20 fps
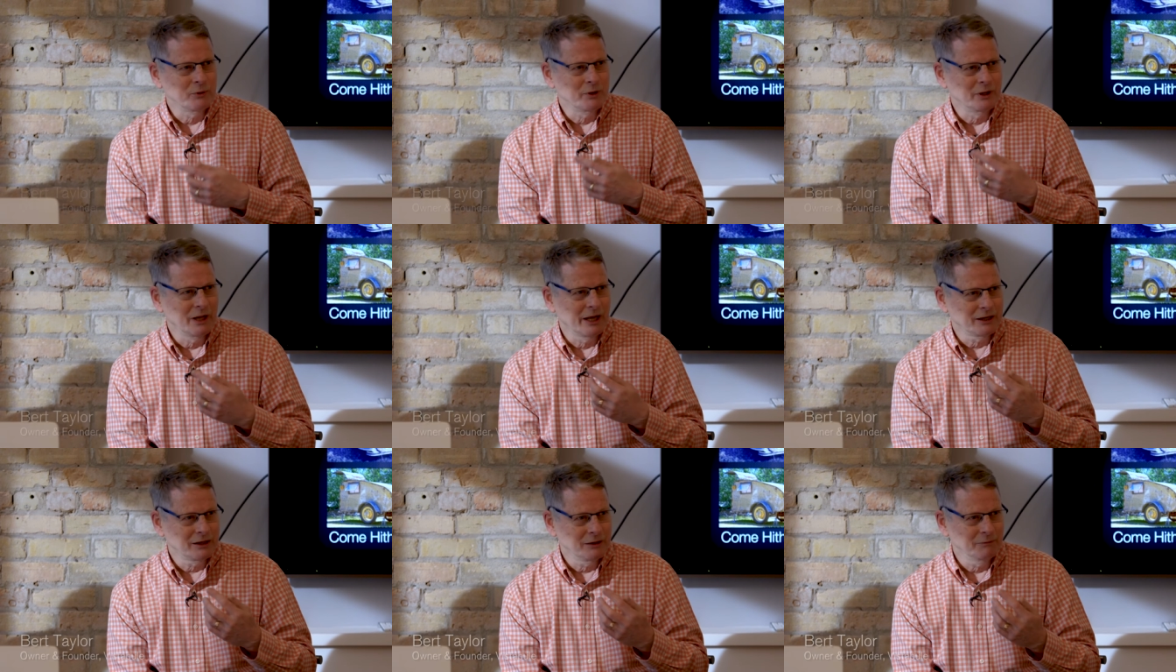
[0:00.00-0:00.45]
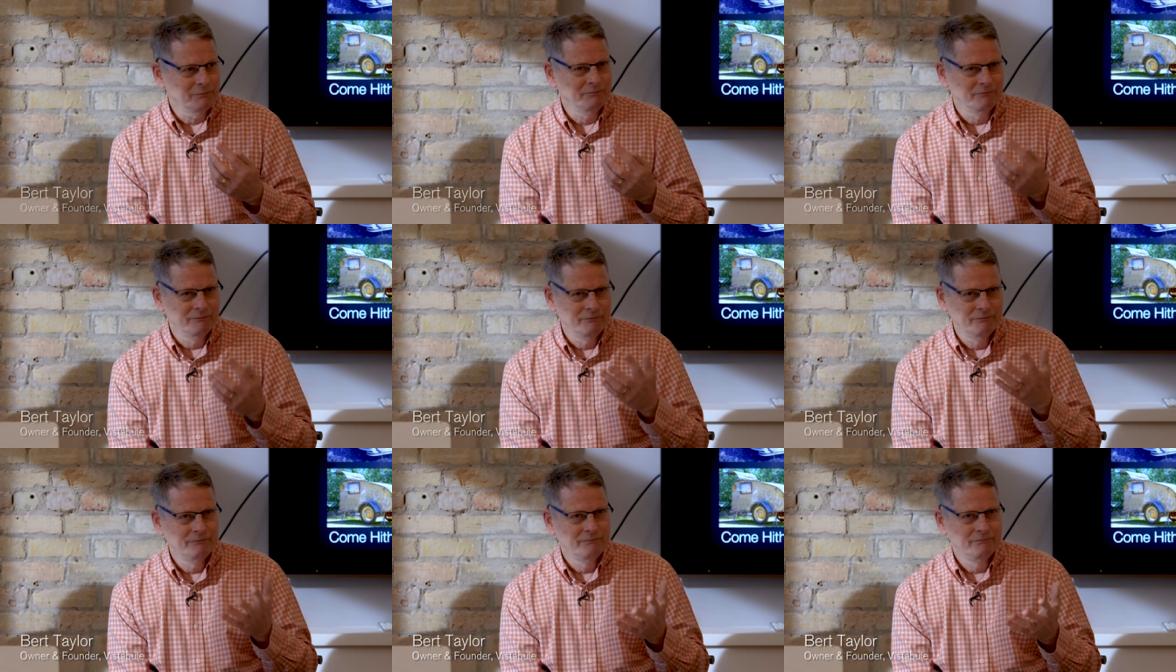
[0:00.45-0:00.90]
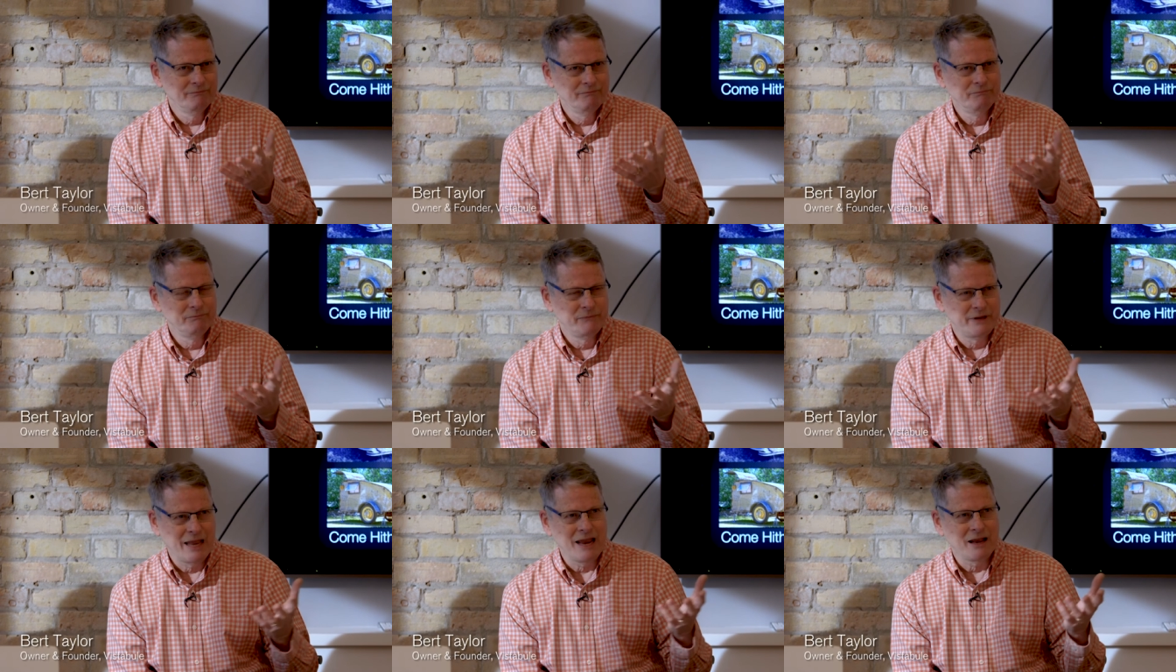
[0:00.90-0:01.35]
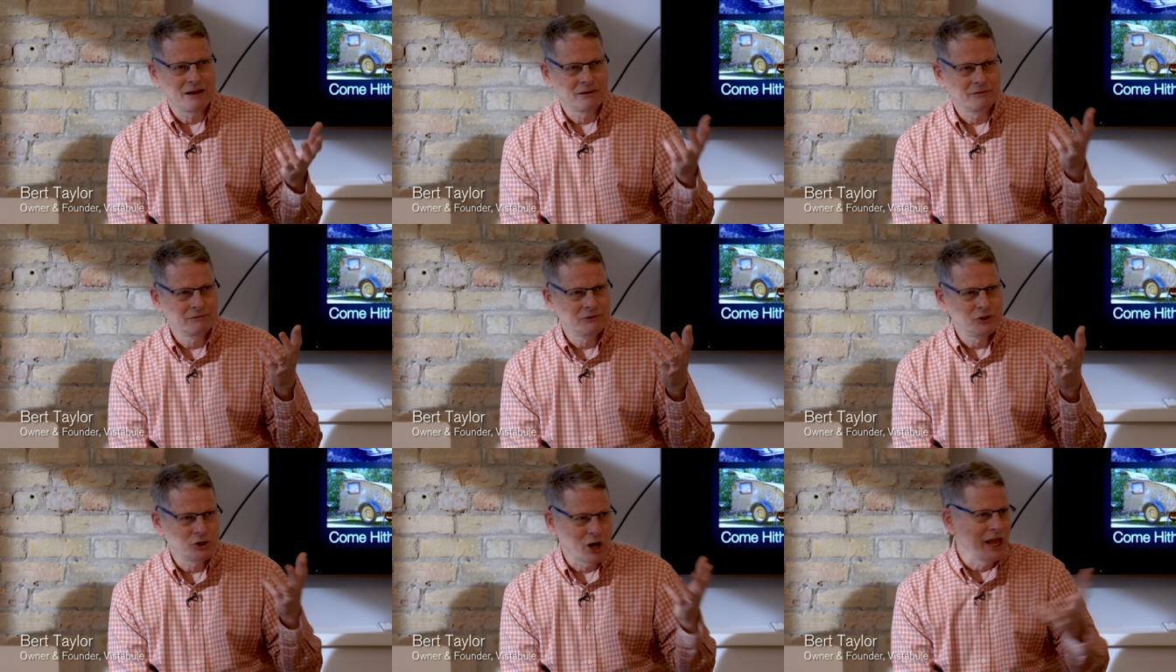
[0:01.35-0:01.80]
We like to
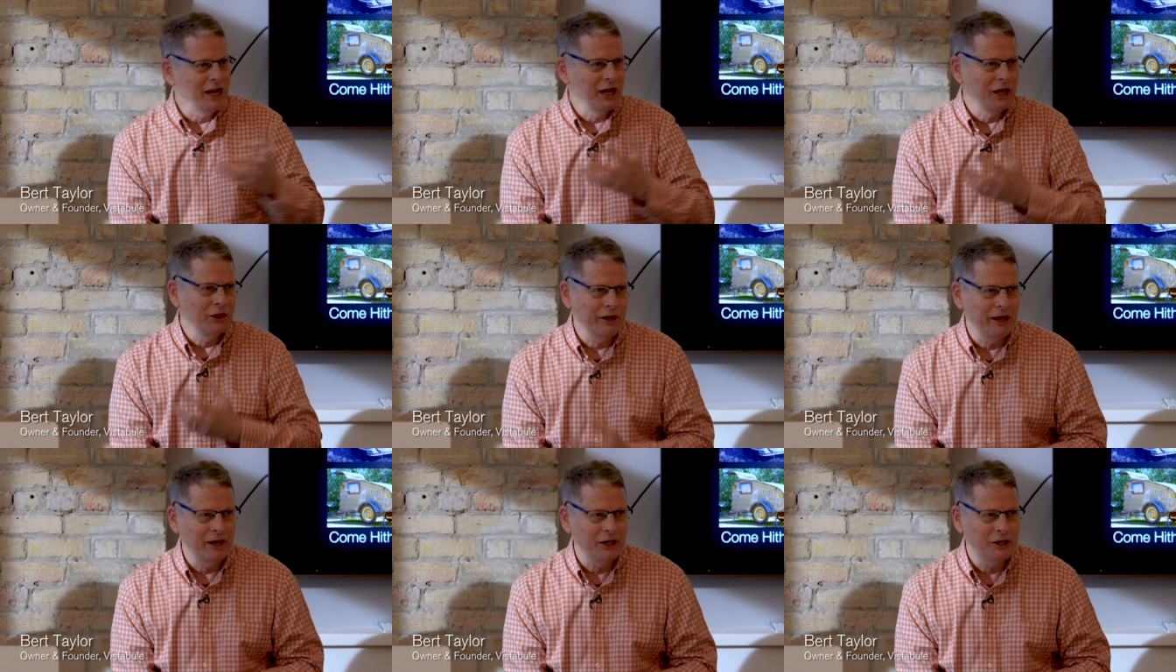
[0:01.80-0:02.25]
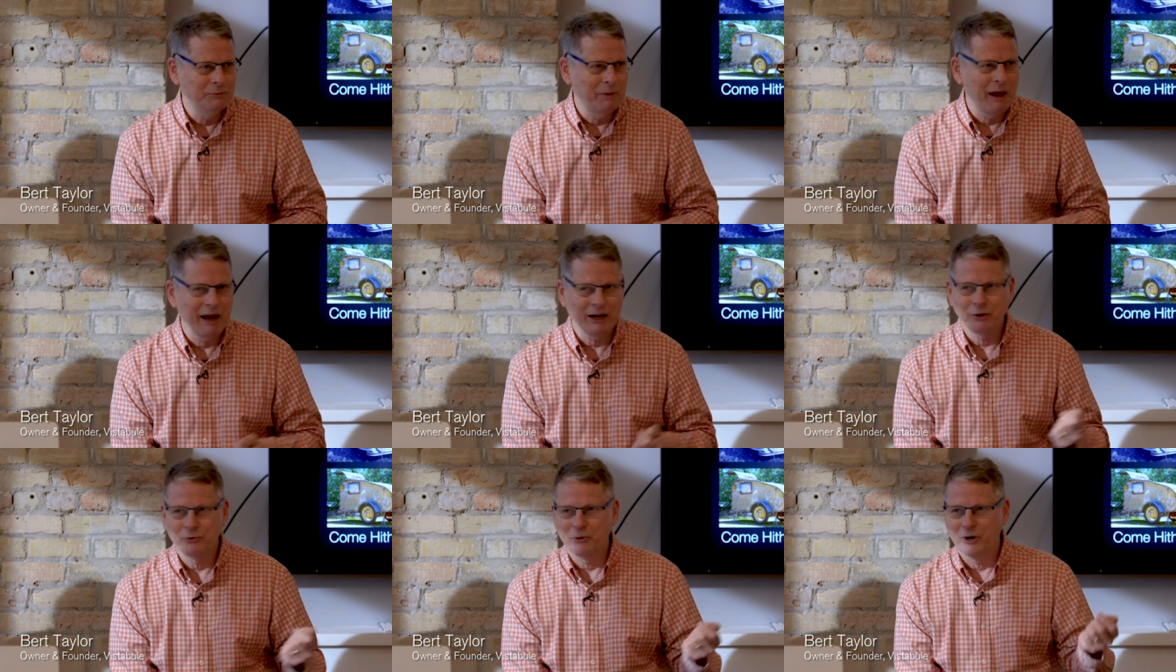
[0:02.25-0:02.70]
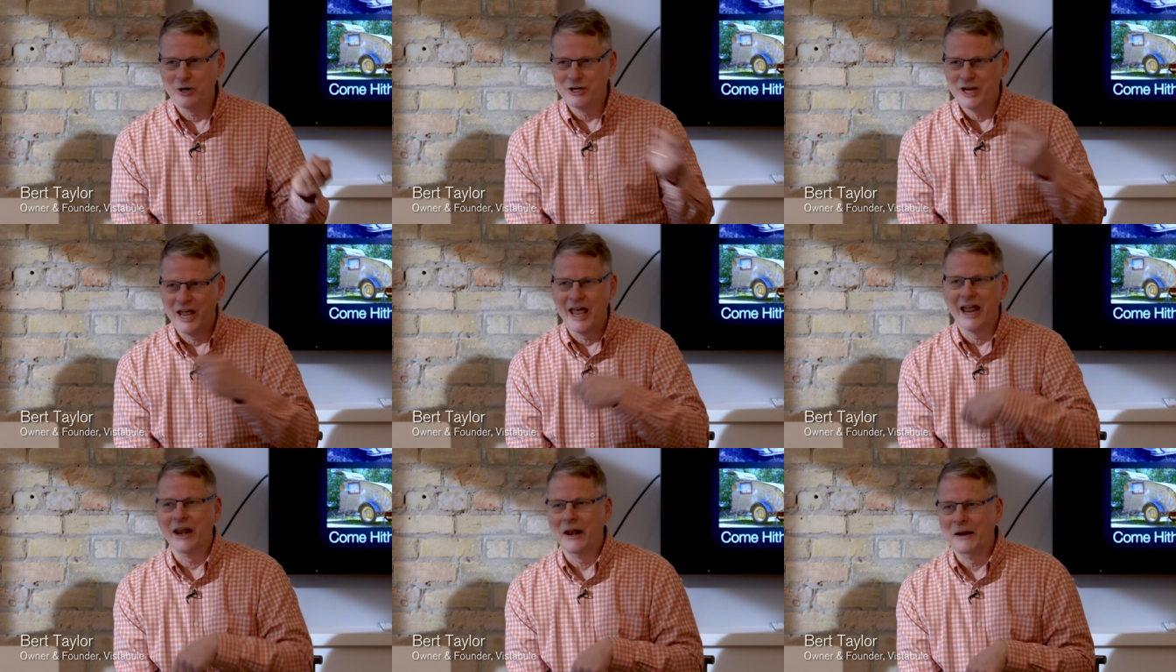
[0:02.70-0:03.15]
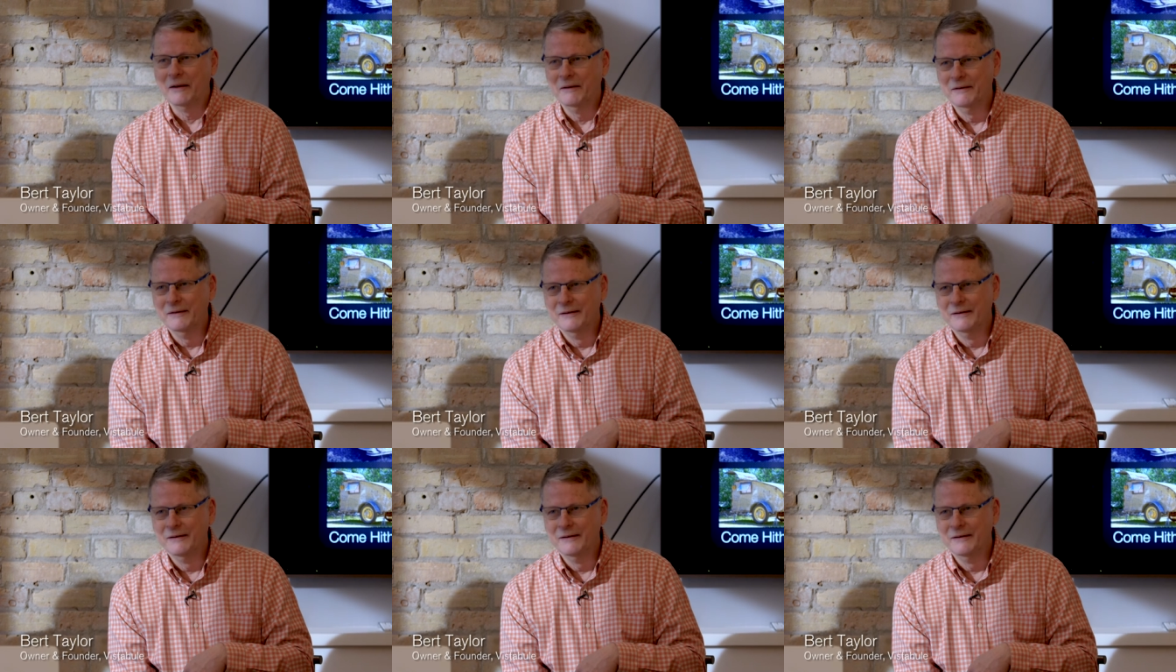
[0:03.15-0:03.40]
take shiny things back to our den.